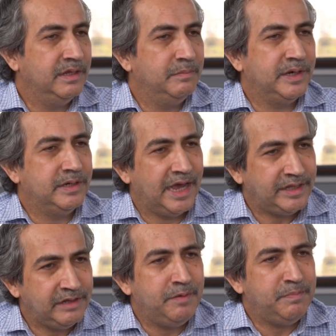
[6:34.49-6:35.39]
But I
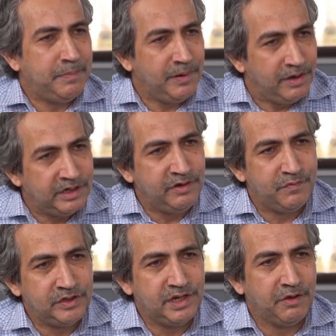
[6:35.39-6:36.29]
think when people learn
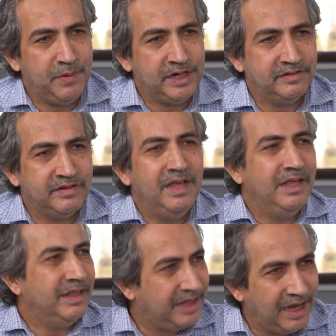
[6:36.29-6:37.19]
differential equations,
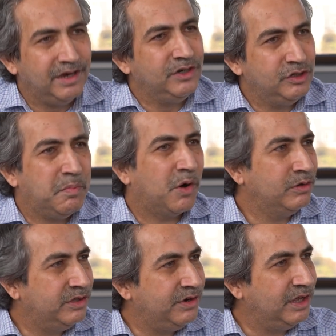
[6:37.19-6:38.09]
they learn to
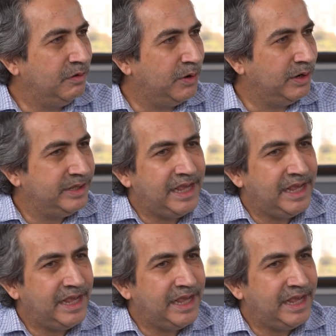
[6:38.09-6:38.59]
model the real world.